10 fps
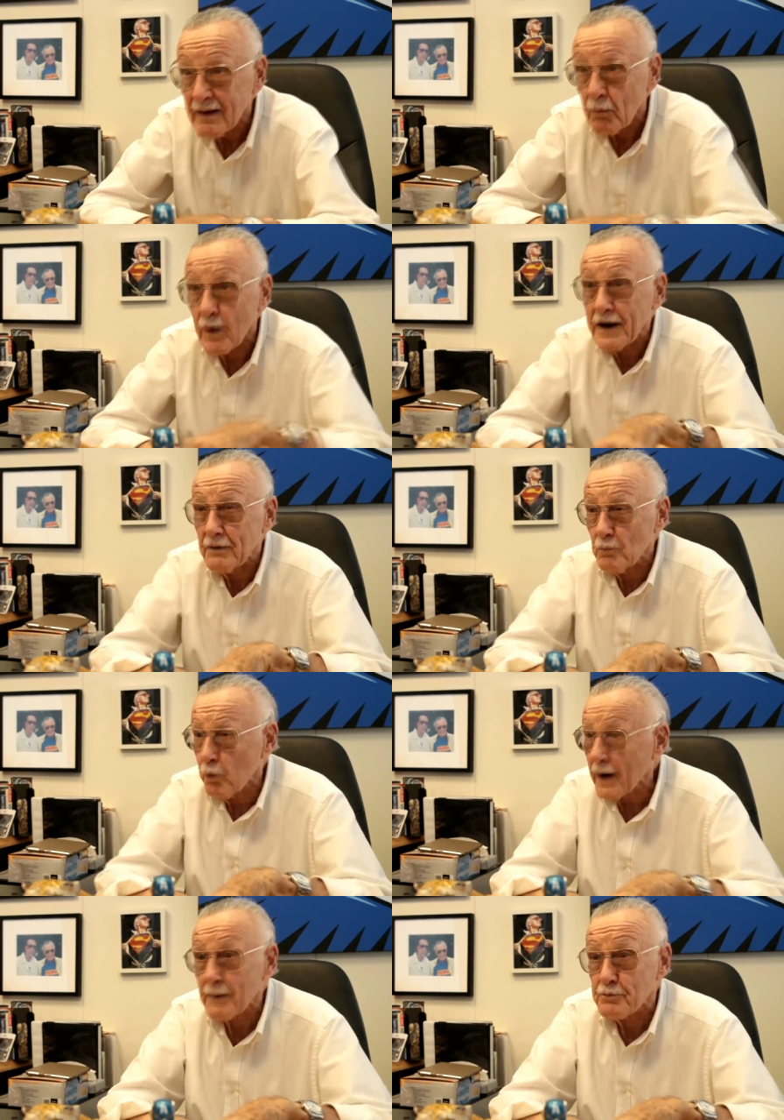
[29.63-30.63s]
What
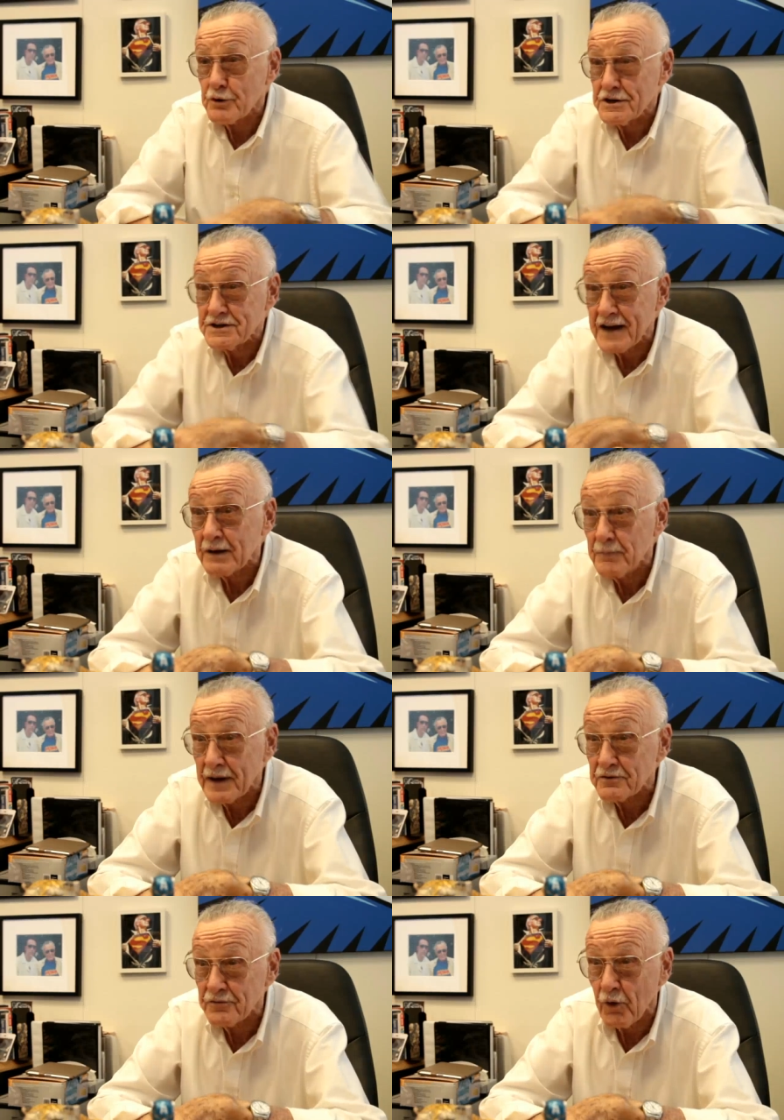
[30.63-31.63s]
a
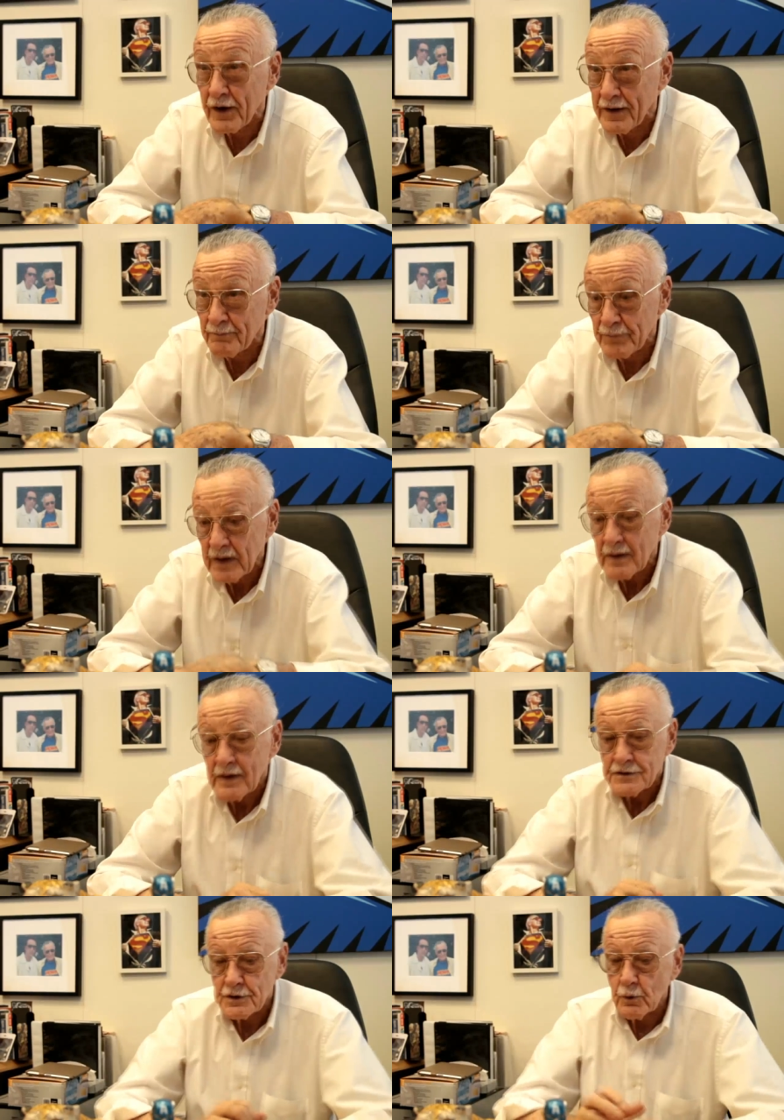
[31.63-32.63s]
predicament for him.
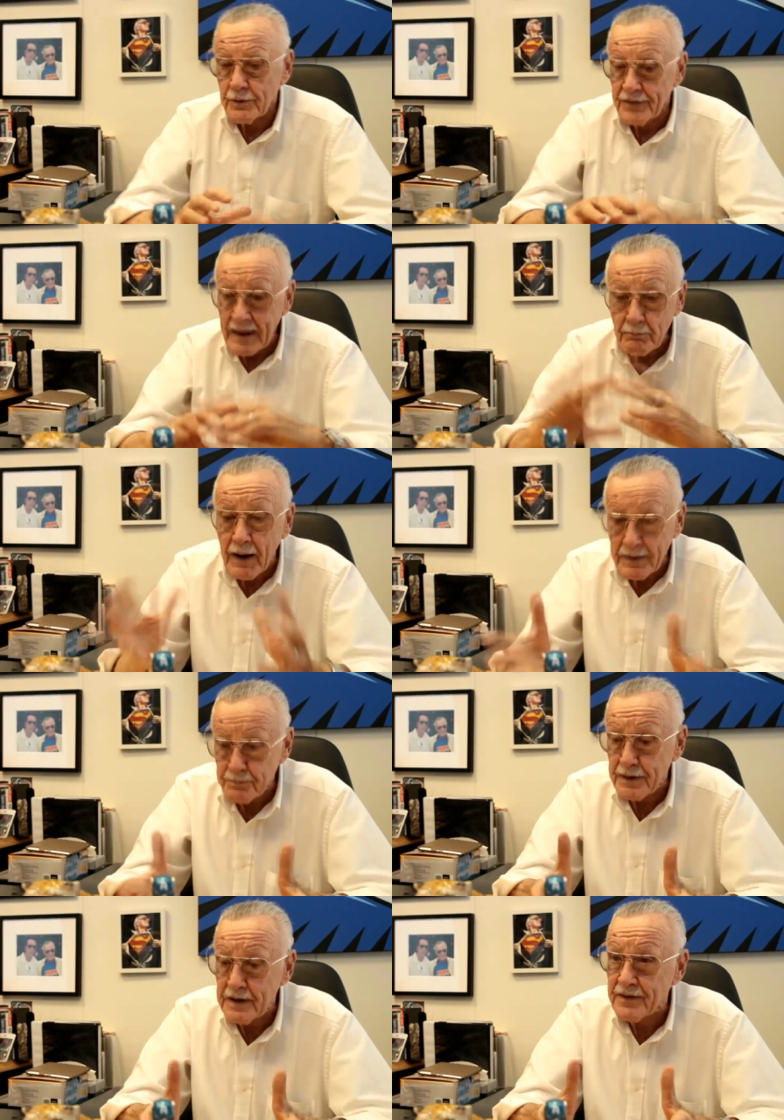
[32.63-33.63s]
So that might
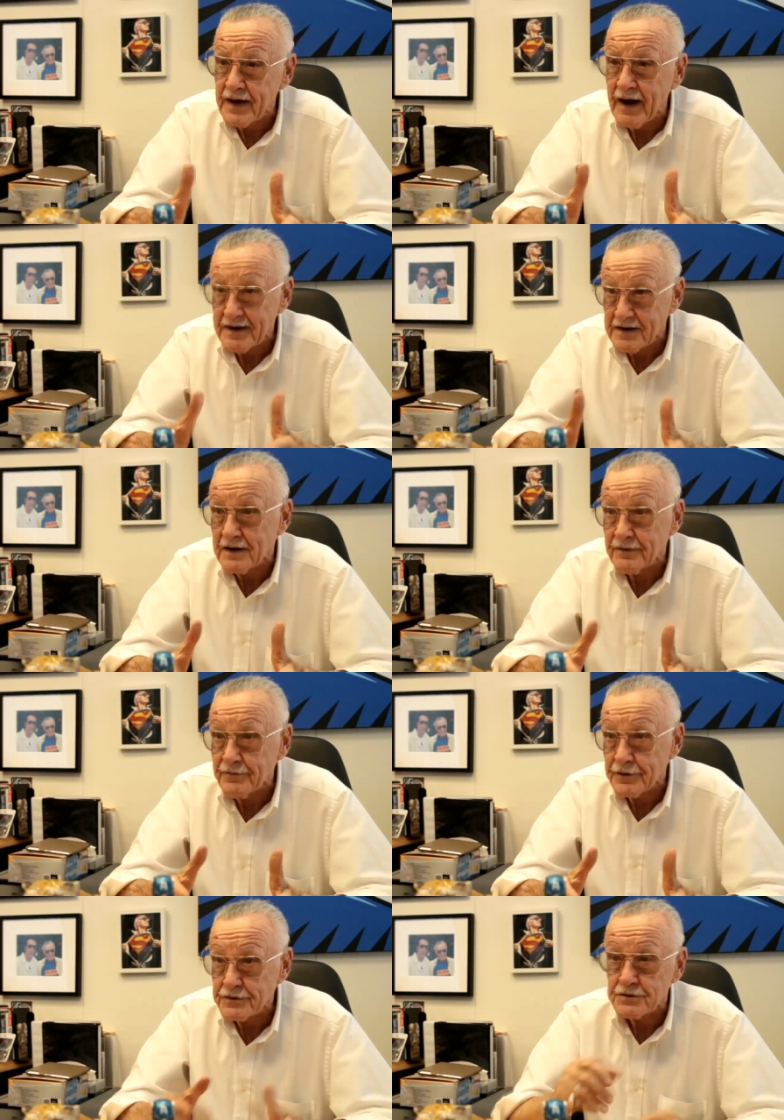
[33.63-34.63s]
be the idea
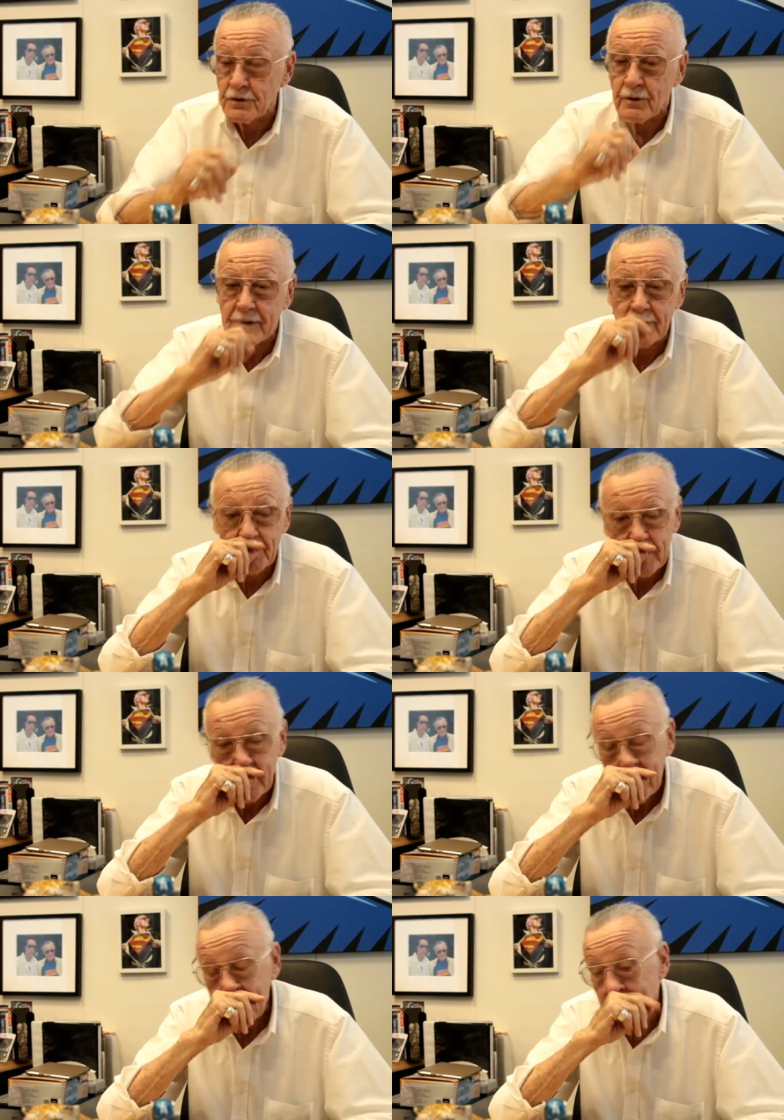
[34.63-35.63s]
for the story.
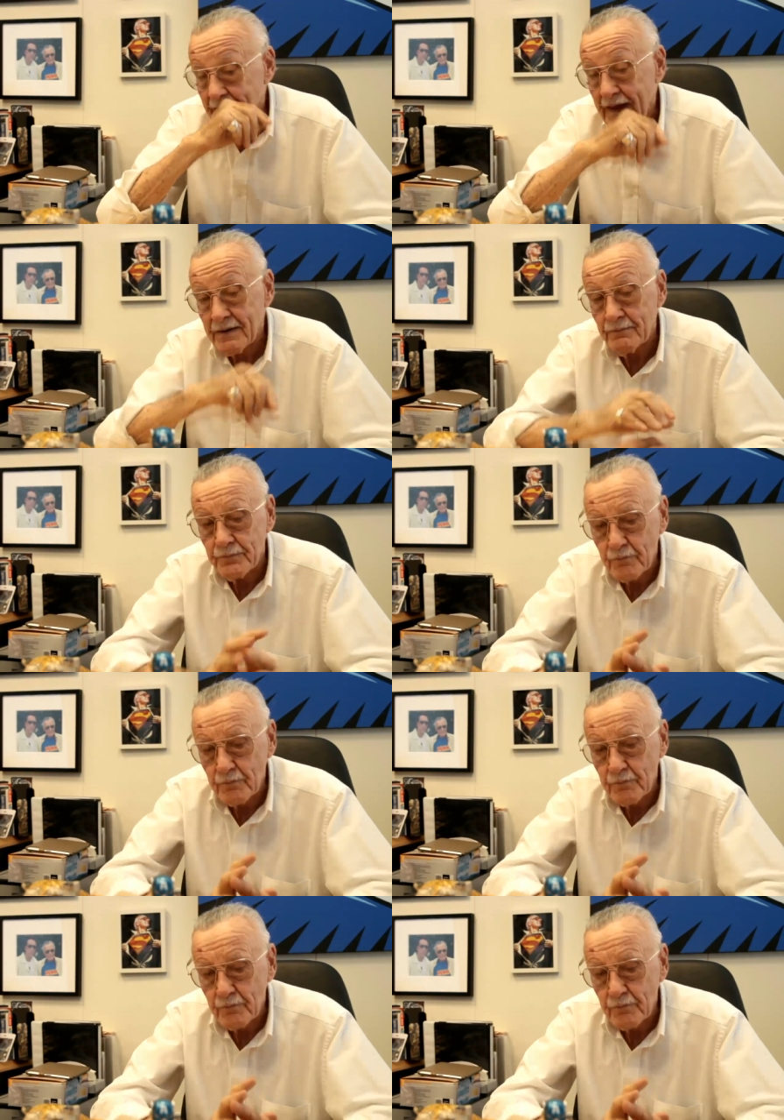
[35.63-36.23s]
Then,